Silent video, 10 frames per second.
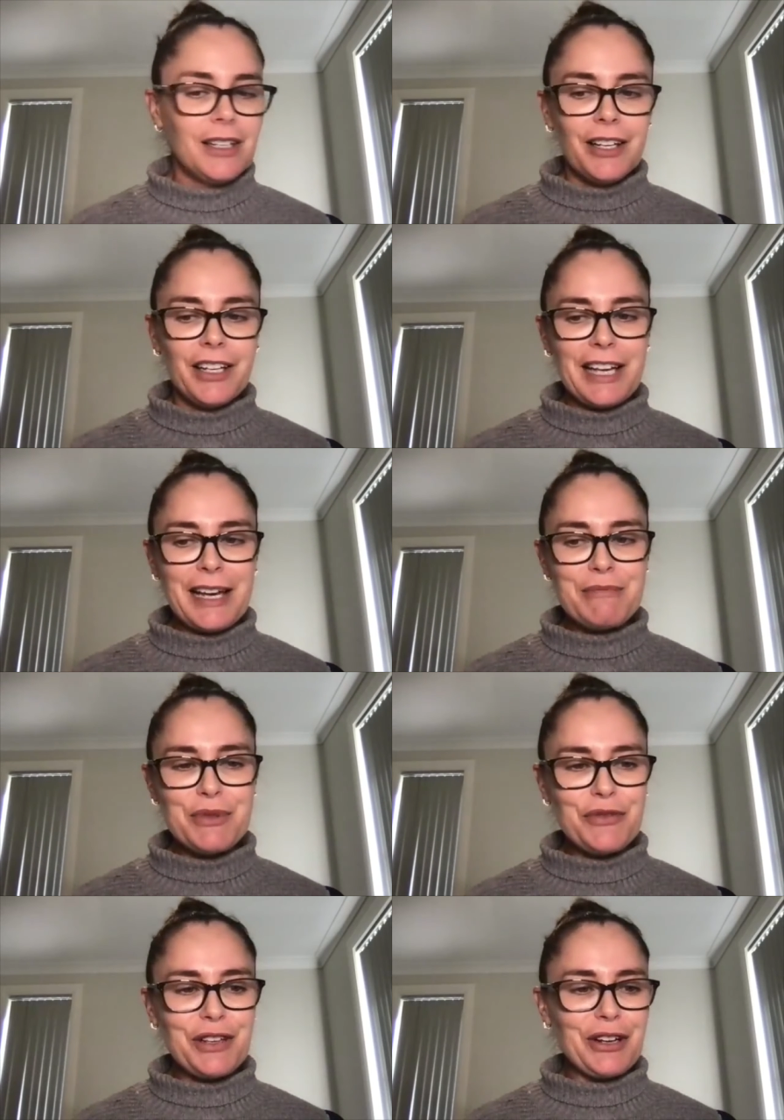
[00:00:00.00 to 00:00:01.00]
Okay,
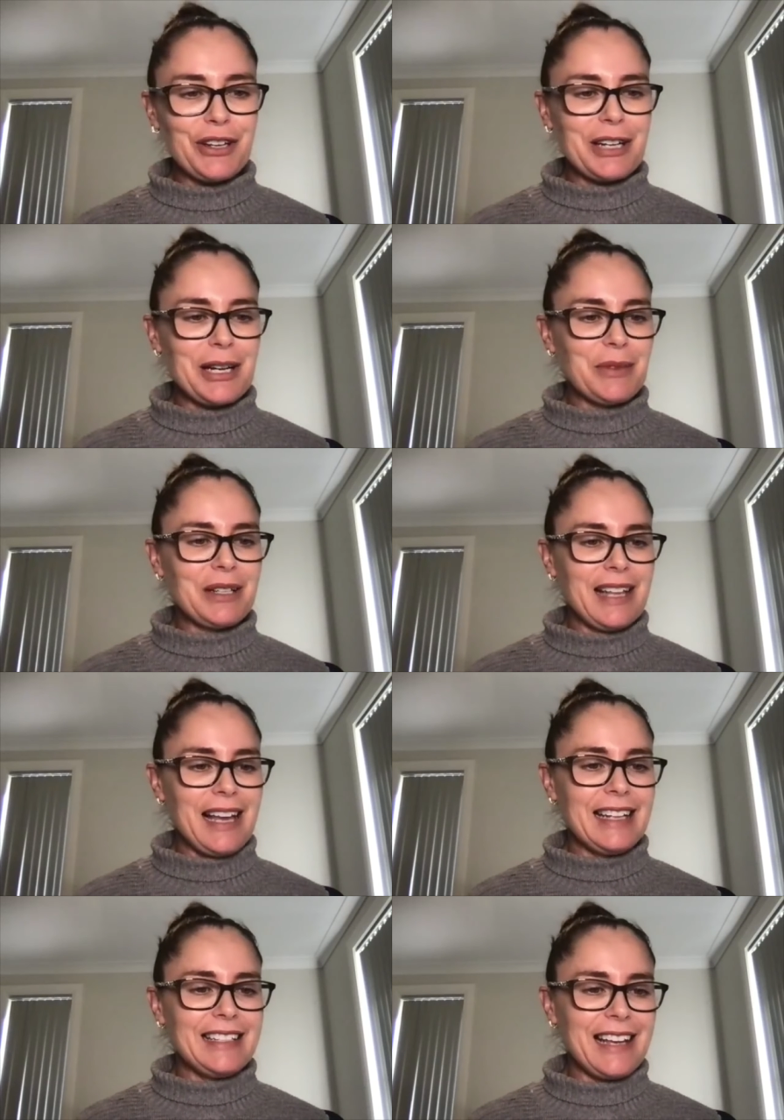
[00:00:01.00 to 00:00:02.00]
moving on, and I'm
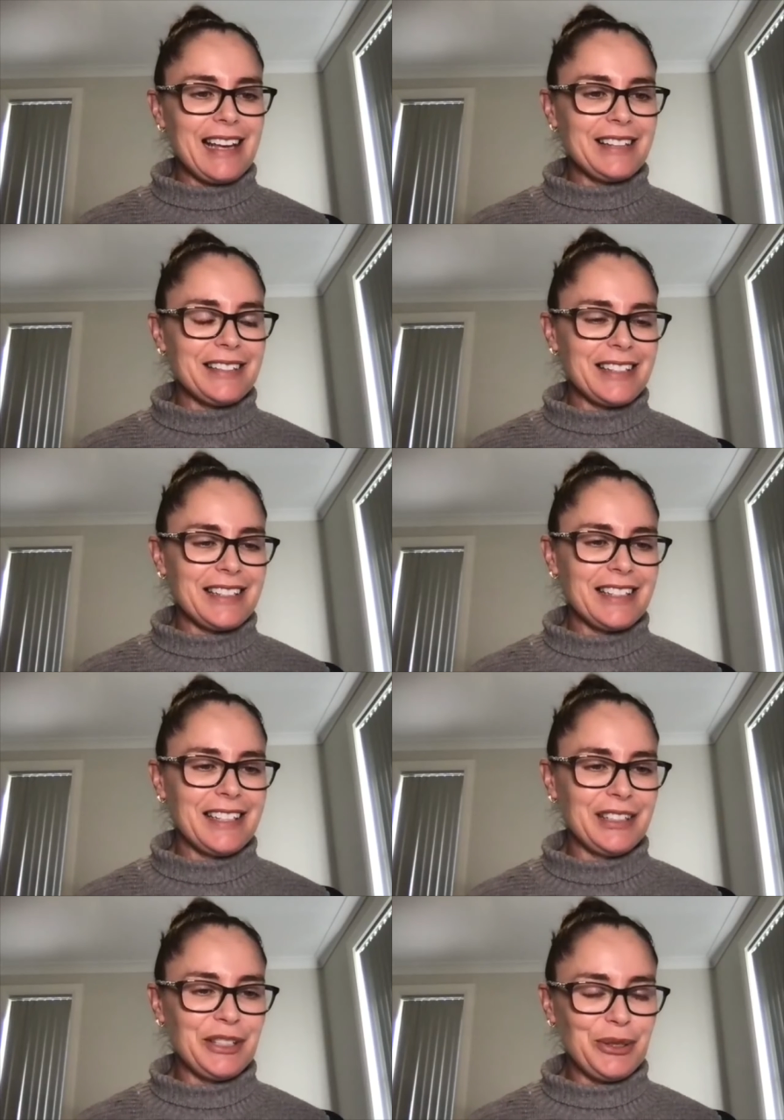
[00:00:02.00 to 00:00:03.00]
glad now that
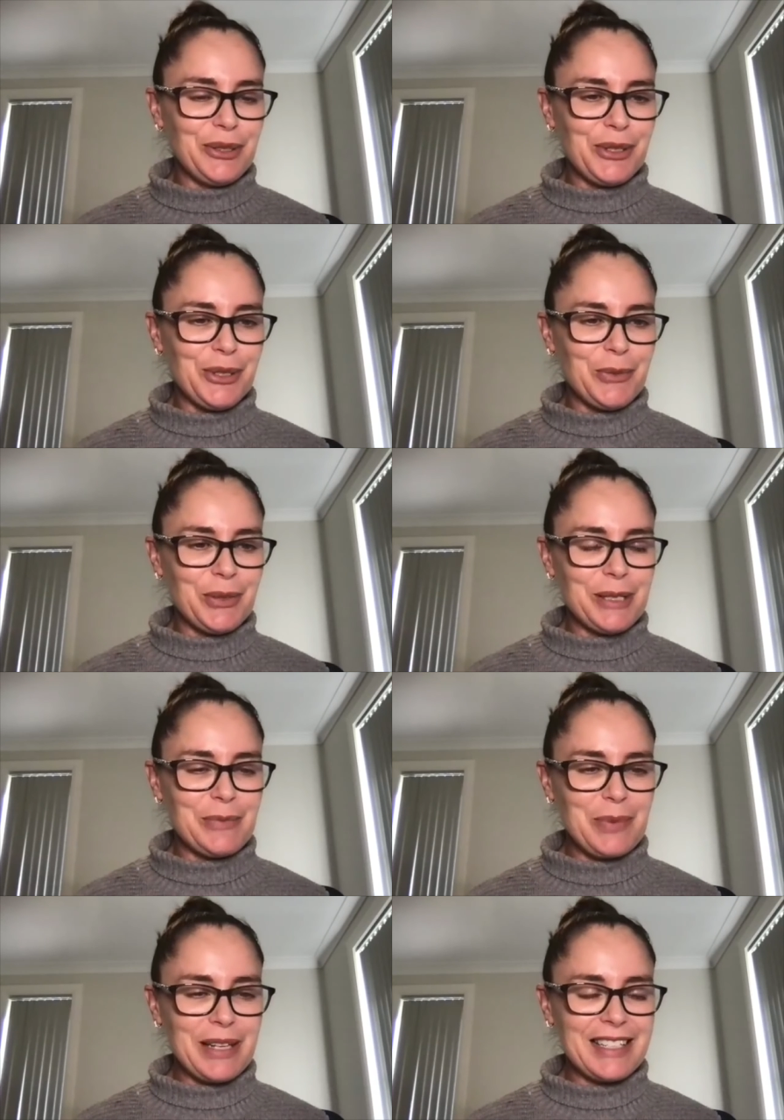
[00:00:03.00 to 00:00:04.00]
killing YouTube was the
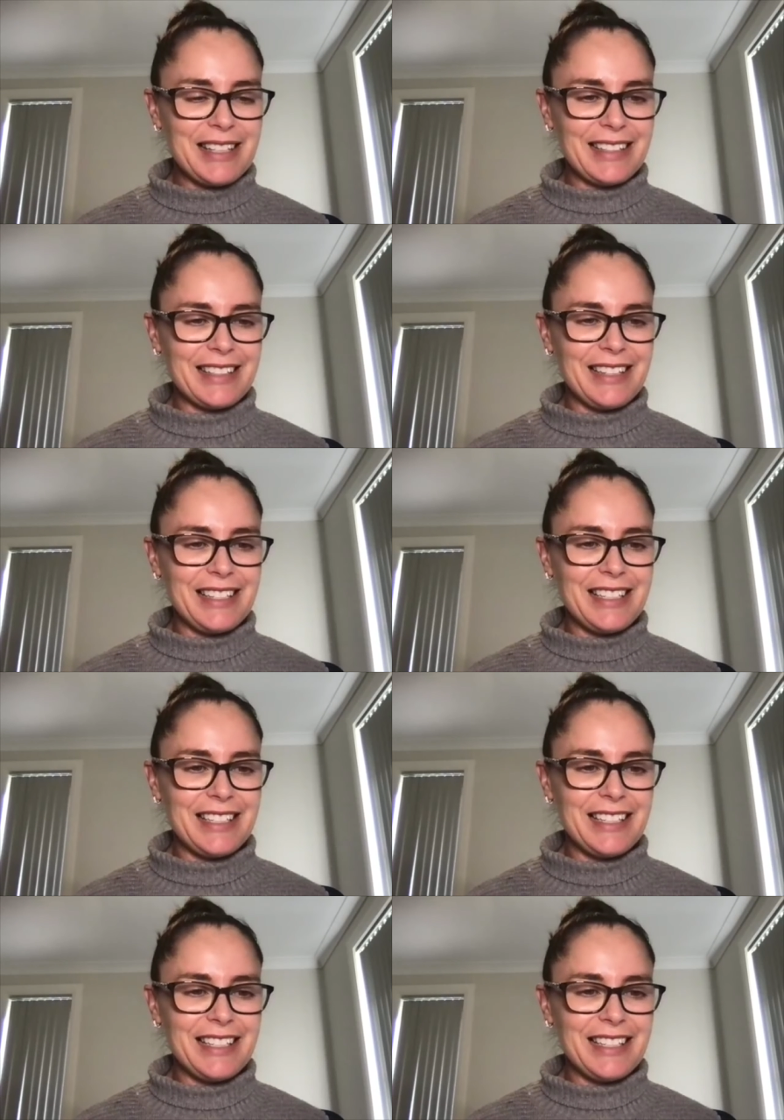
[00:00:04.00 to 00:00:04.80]
best thing that I did.